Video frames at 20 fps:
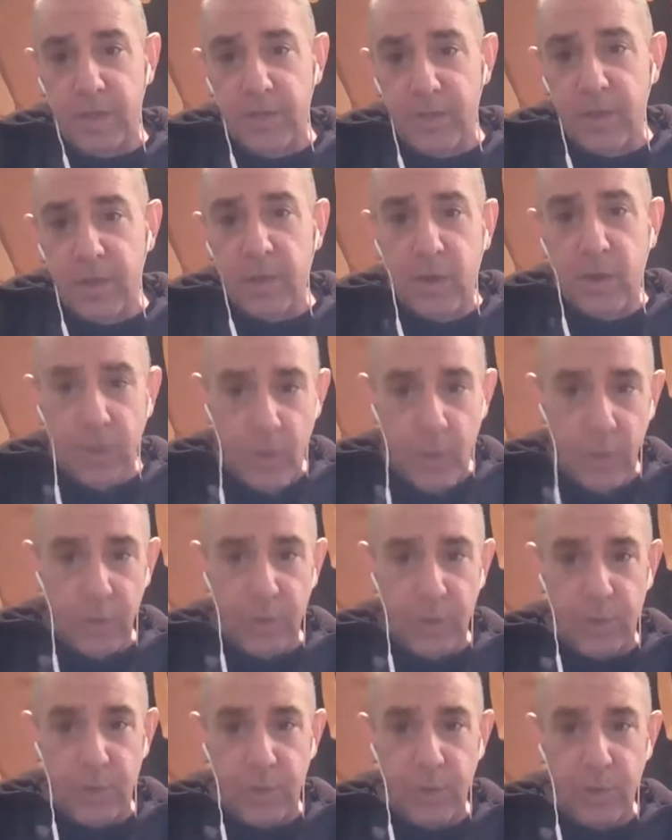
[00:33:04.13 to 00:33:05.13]
even
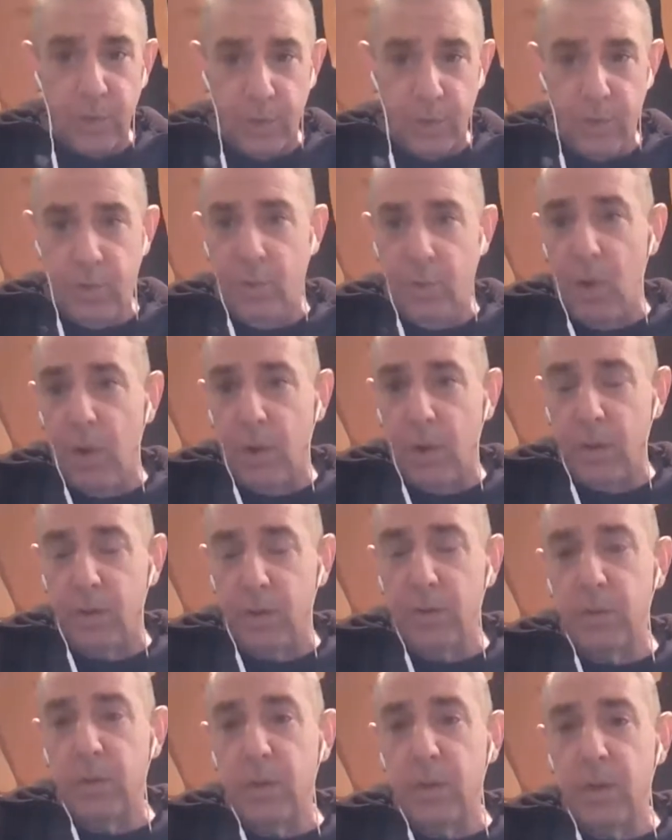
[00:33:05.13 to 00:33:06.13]
closer to you all.
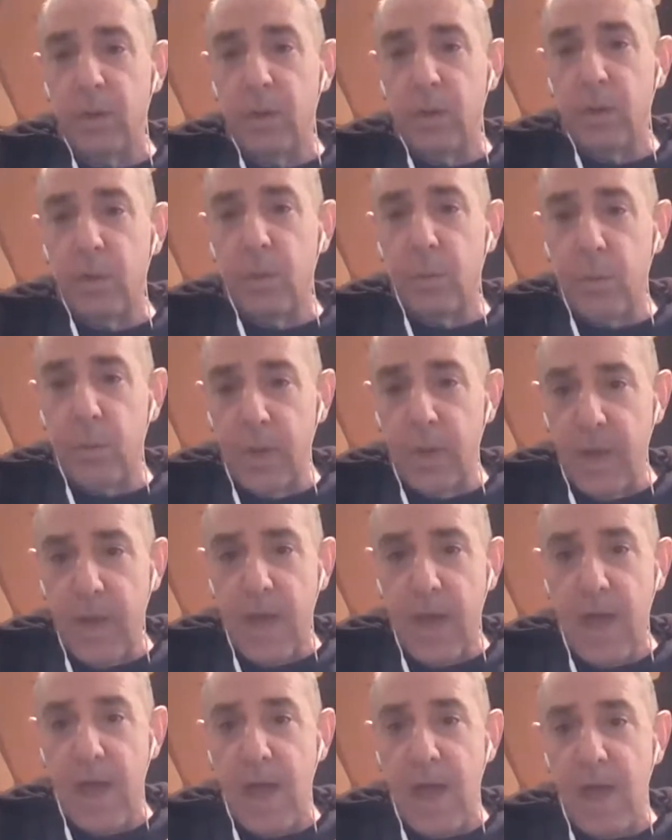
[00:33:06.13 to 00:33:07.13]
We
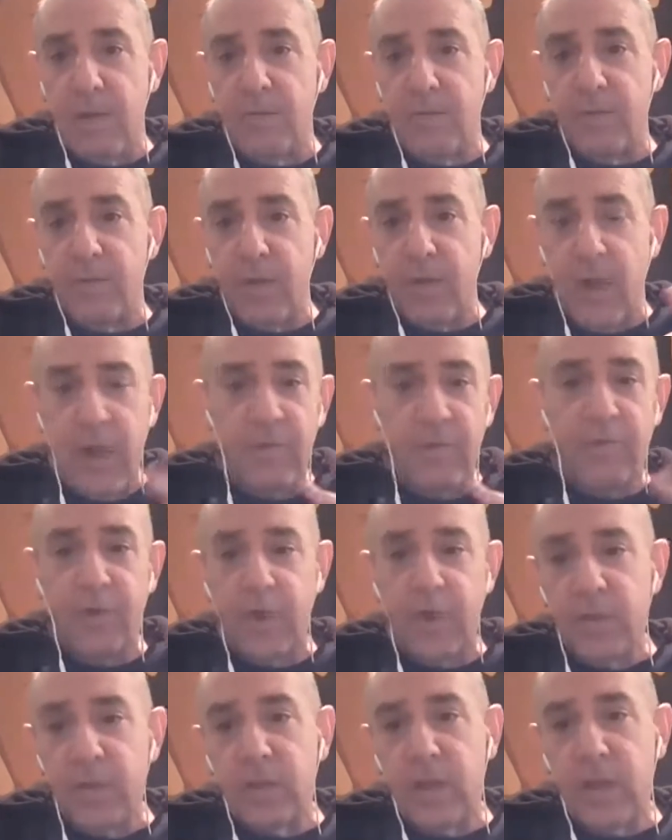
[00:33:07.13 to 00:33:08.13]
have every
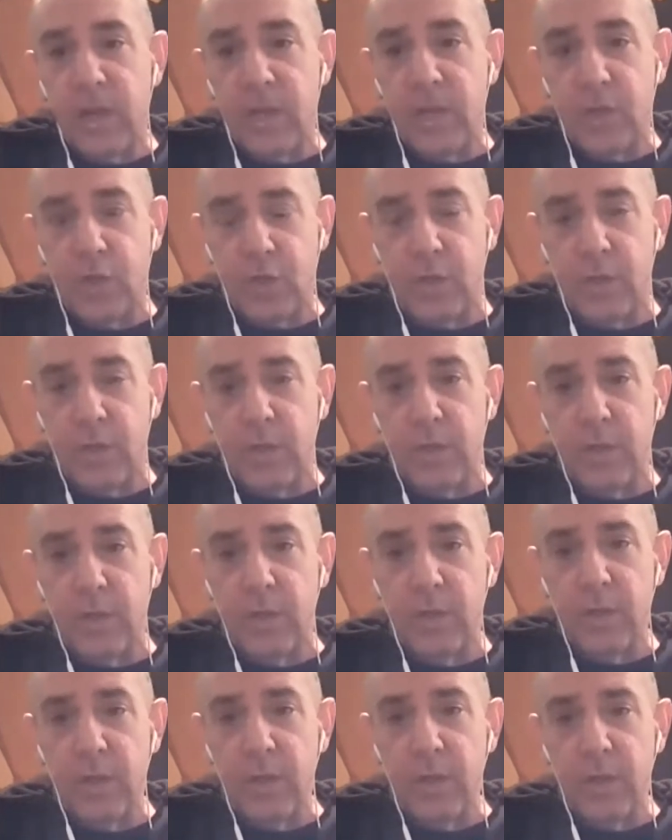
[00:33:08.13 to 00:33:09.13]
intention
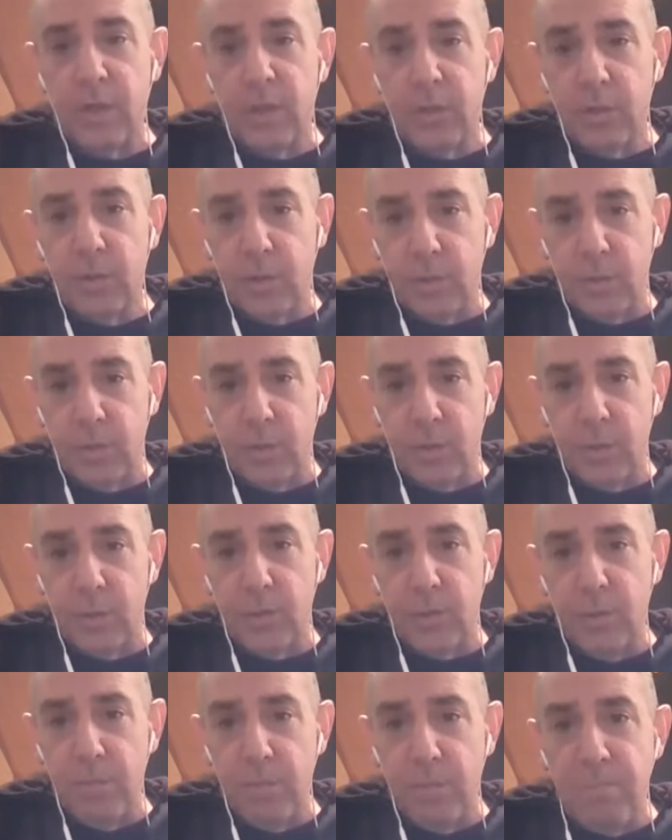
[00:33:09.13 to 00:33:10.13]

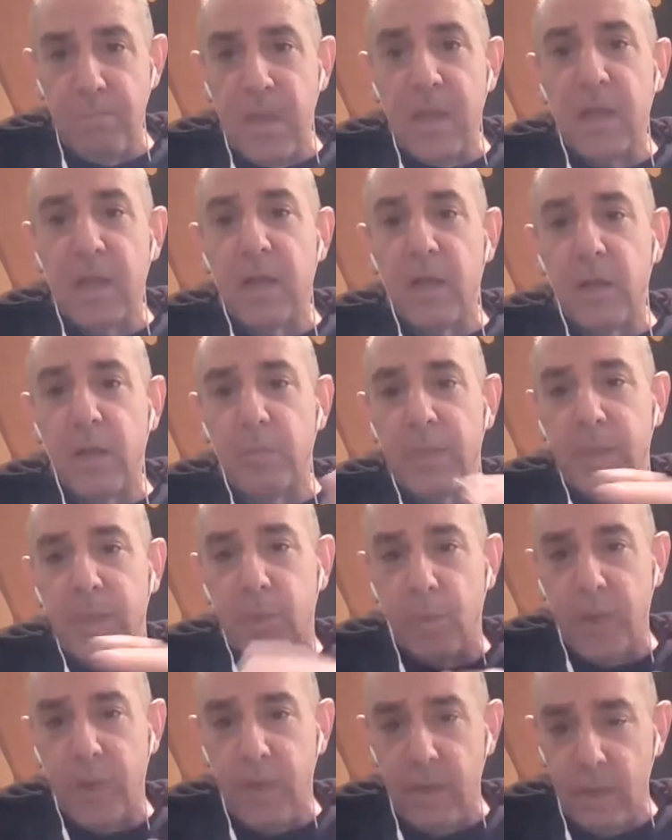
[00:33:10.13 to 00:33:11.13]
to mingle
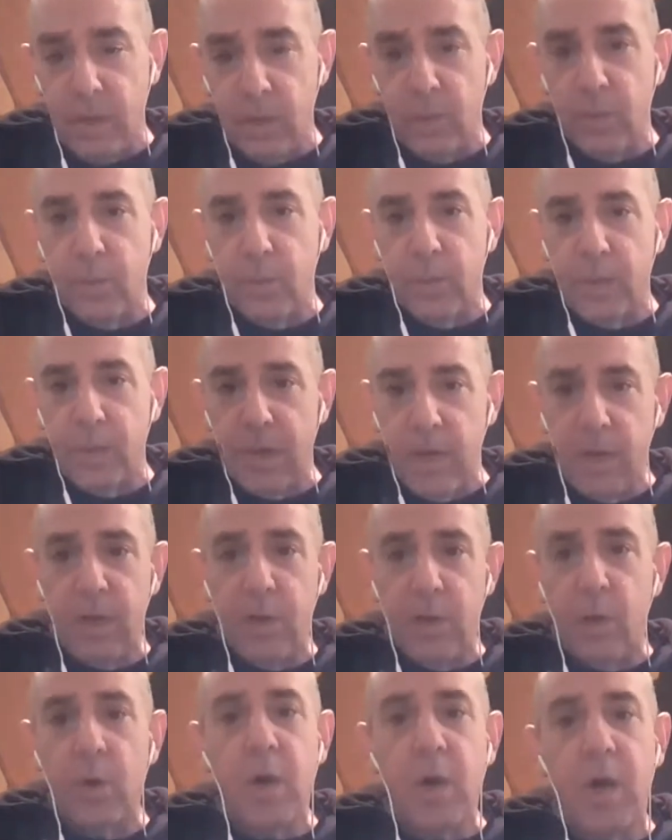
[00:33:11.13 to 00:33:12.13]
between you in
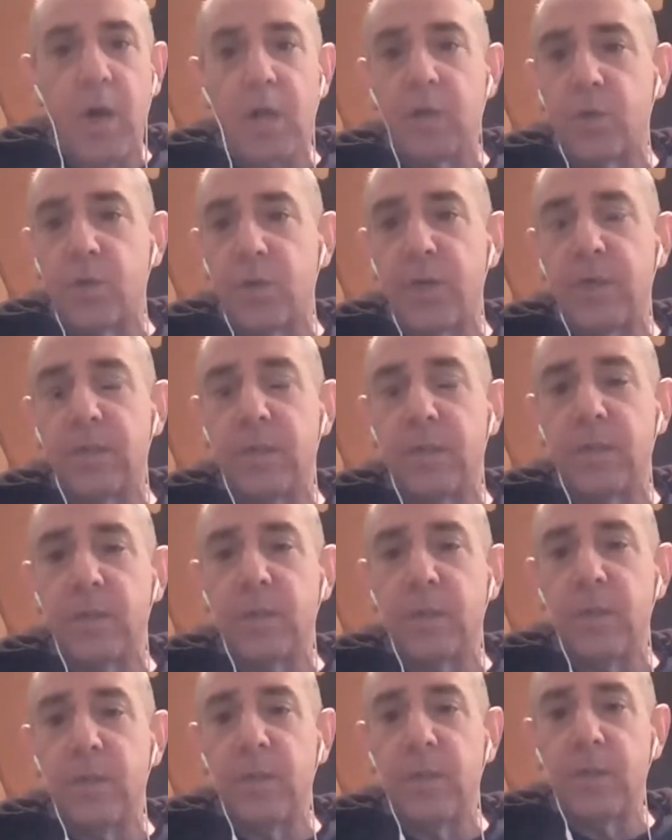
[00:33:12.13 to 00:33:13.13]
your countries,
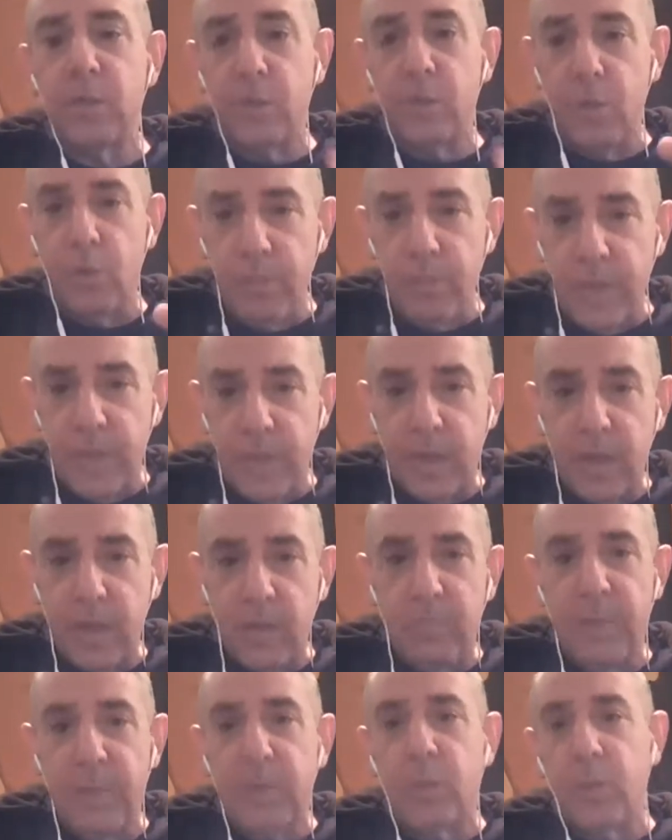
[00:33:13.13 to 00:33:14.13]
to mingle
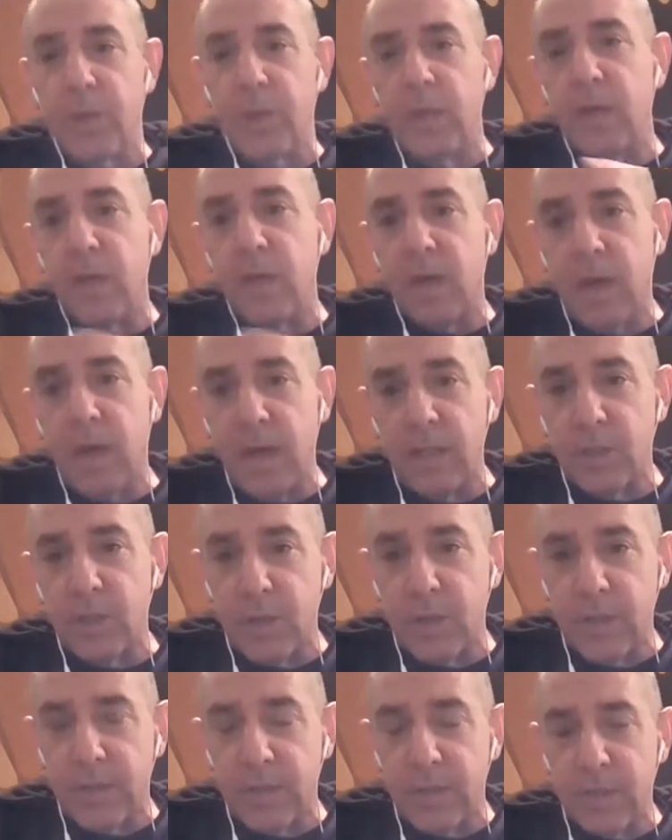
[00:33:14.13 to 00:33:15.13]
between the
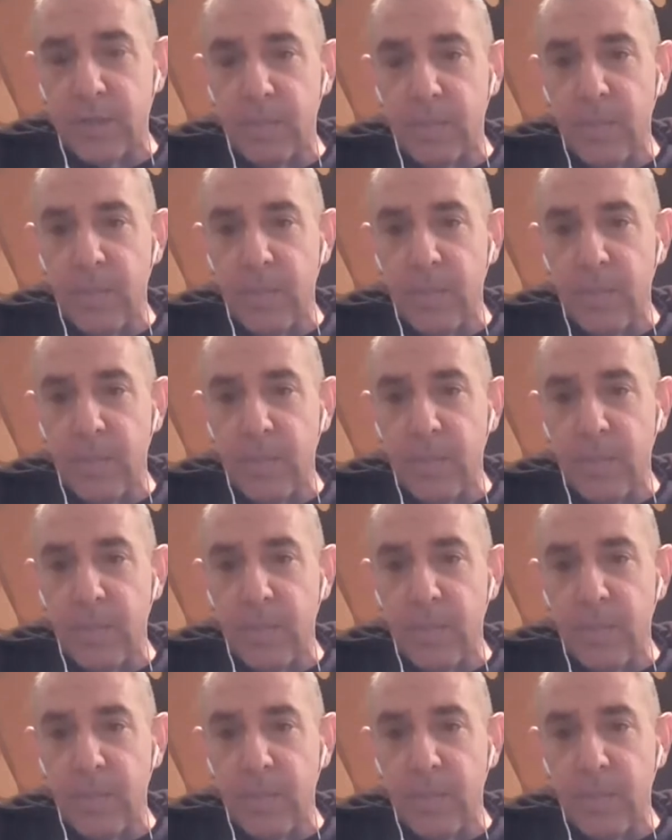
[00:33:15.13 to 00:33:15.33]
countries.